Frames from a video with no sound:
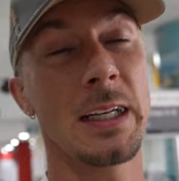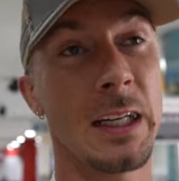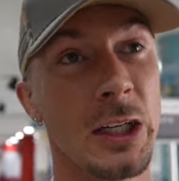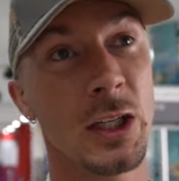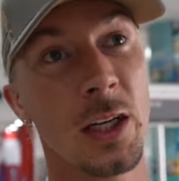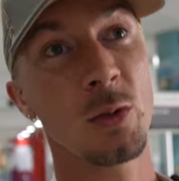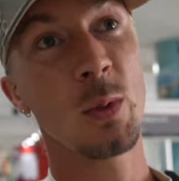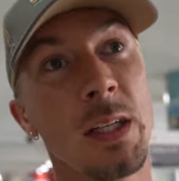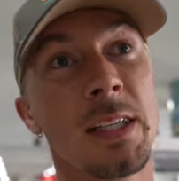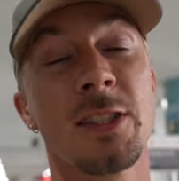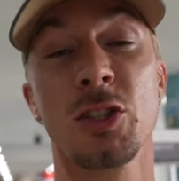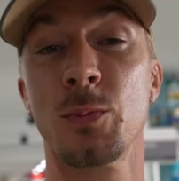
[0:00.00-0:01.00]
get on another
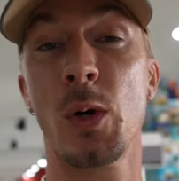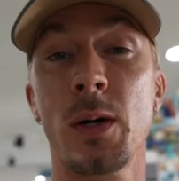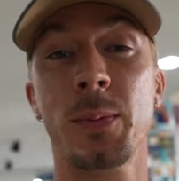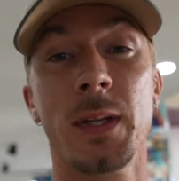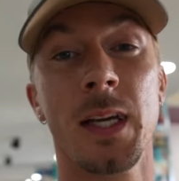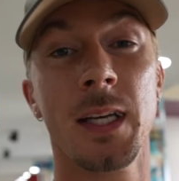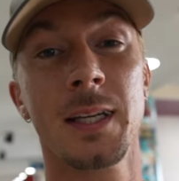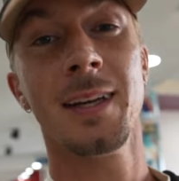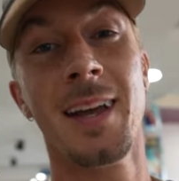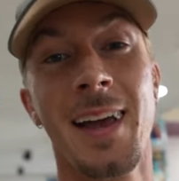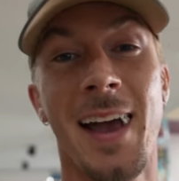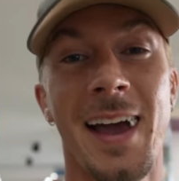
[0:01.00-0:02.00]
one. It's a small plane,
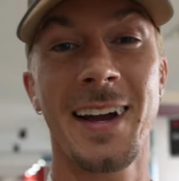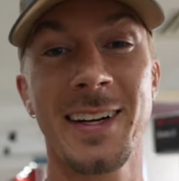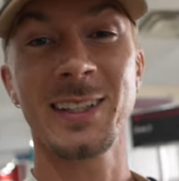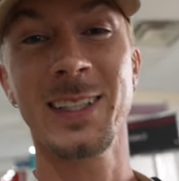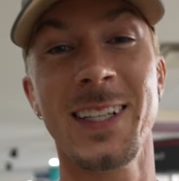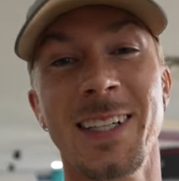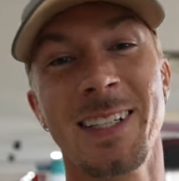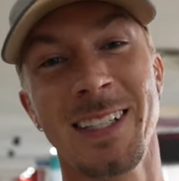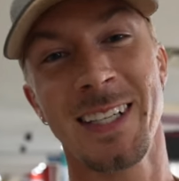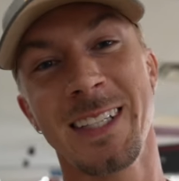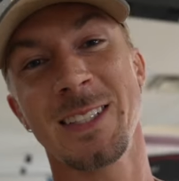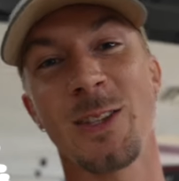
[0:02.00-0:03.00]
and
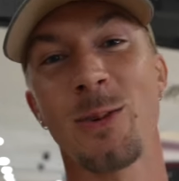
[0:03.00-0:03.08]
CaLeigha gets to